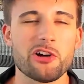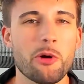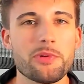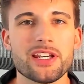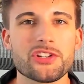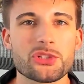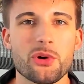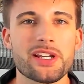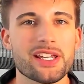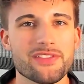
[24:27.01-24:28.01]
I hope you did
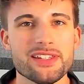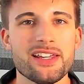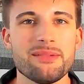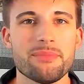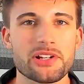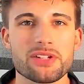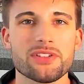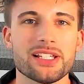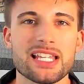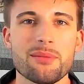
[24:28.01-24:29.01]
enjoy. If you did, make sure
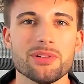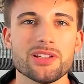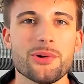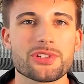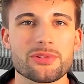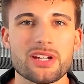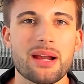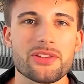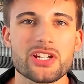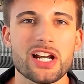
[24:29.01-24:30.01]
you like down below.
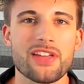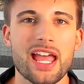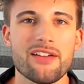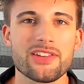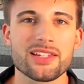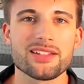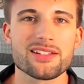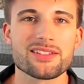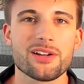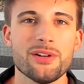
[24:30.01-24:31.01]
Subscribe to the channel if you haven't yet
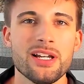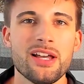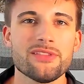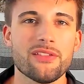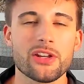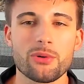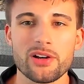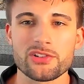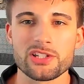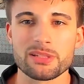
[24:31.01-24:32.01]
done so. If you have any
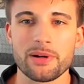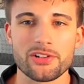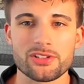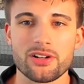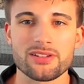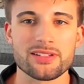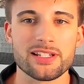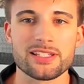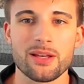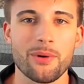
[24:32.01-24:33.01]
questions about your start
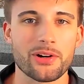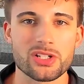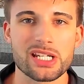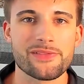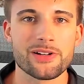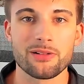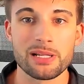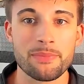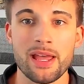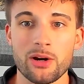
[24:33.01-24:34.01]
sits at wide receiver,
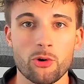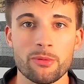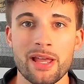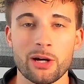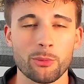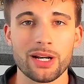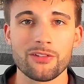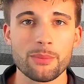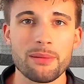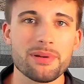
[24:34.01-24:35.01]
running back, quarterback, or
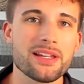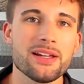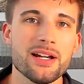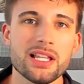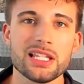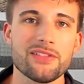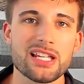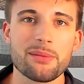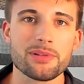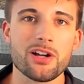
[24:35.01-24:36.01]
whatever it may be, leave it
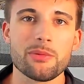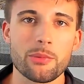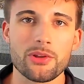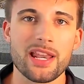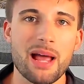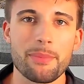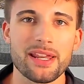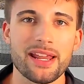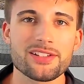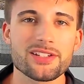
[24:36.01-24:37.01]
down below. I'm more than happy
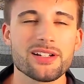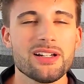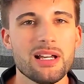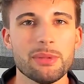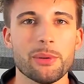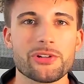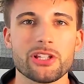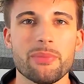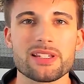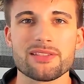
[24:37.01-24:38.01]
to answer you. So I wish you
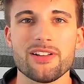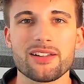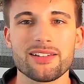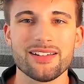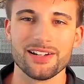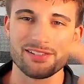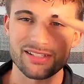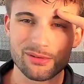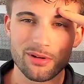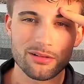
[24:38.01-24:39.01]
all the best of luck, and I'll
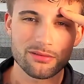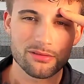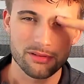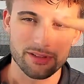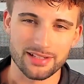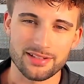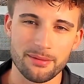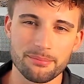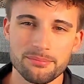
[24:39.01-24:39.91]
see you all next time.